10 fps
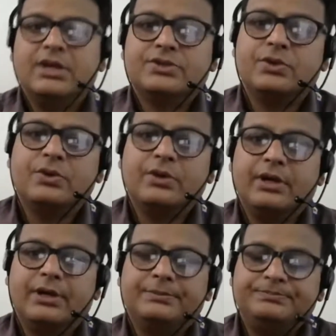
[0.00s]

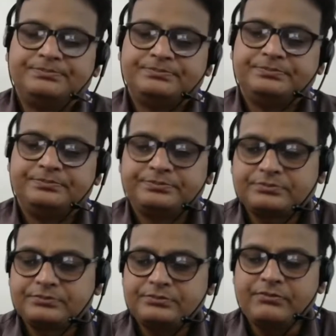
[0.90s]
So
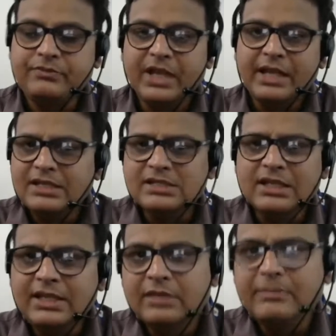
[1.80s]
initially
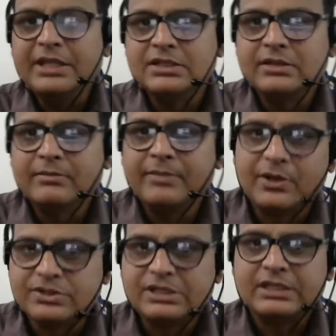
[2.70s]
in the major
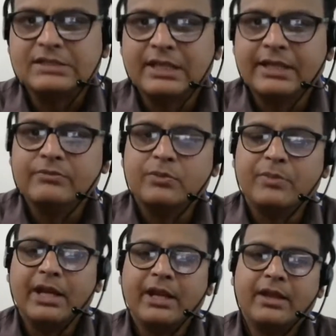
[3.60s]
metro cities like
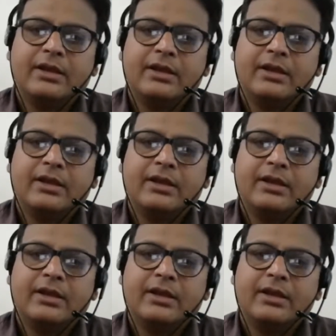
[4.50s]
Mumbai,